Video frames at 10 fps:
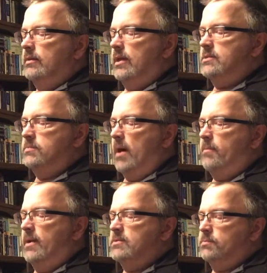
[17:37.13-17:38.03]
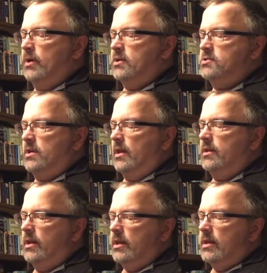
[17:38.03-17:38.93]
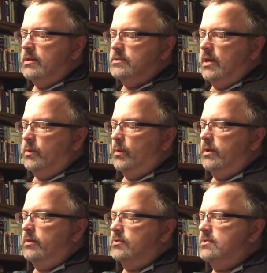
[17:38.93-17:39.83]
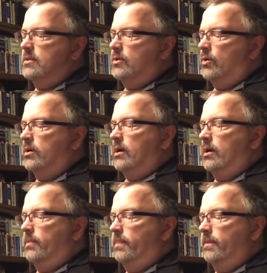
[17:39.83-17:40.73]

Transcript: That's my best brush, Ken. Take one of those in the corner.